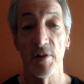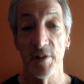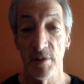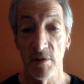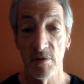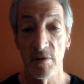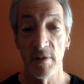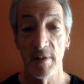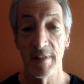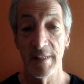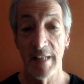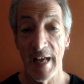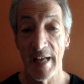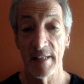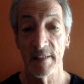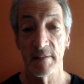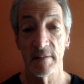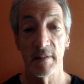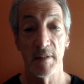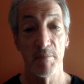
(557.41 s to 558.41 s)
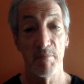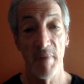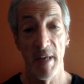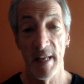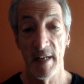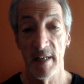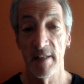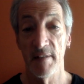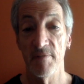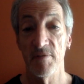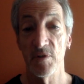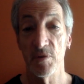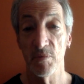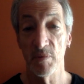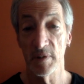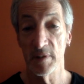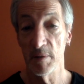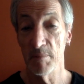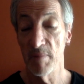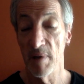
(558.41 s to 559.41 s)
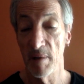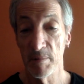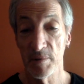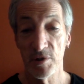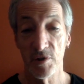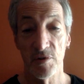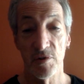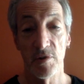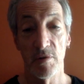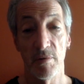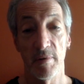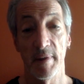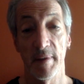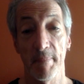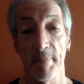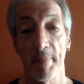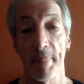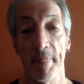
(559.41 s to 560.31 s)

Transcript: are usually not competitive to what the publisher's doing.